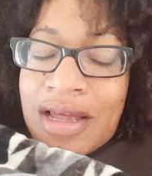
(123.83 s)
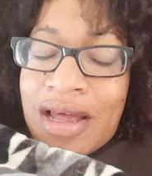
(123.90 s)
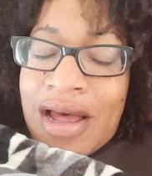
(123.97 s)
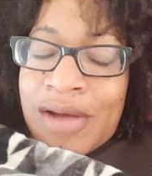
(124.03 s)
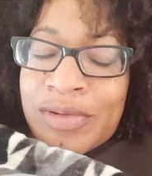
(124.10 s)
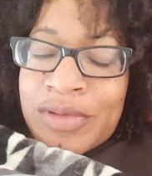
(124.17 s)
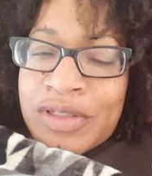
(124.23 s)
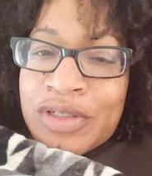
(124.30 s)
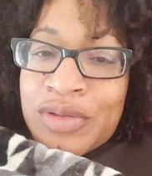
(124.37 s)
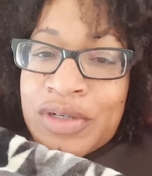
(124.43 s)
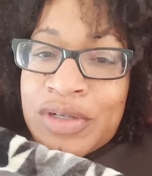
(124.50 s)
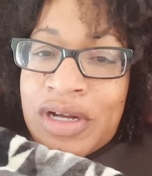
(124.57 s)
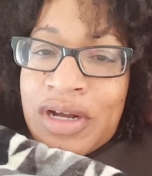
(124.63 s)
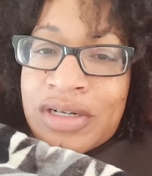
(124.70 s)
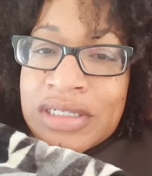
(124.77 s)
I was
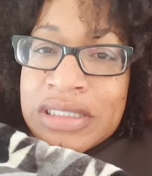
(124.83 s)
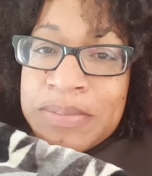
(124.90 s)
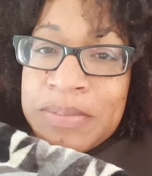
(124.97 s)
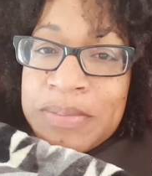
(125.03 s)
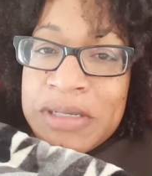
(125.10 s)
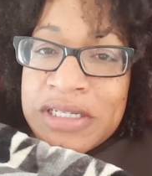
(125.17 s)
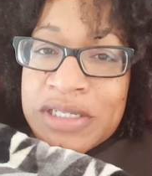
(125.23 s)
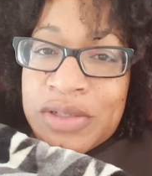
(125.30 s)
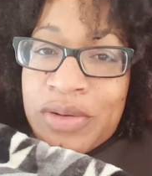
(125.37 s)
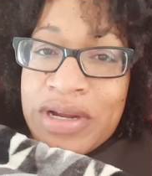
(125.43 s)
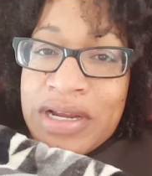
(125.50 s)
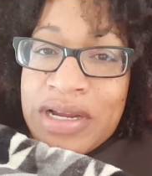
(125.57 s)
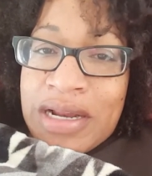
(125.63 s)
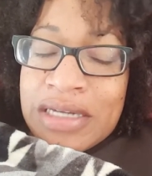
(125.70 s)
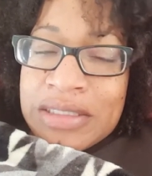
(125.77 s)
doing it on a split
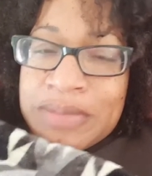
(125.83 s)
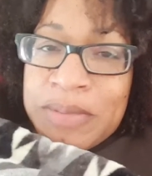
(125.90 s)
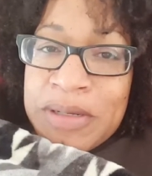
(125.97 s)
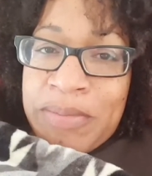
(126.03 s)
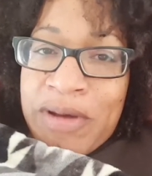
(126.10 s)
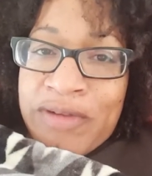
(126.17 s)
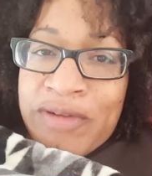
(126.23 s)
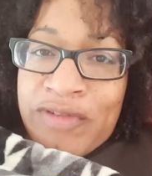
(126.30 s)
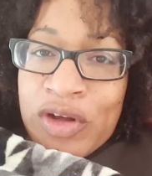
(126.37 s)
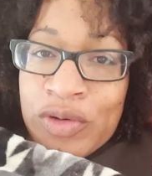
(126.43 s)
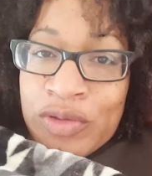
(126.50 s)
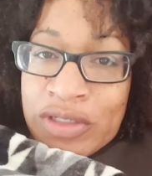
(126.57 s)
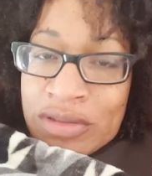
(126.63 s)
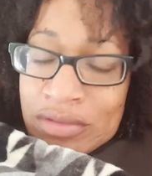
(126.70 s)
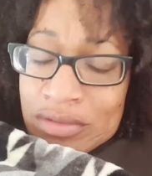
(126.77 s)
screen. I split my phone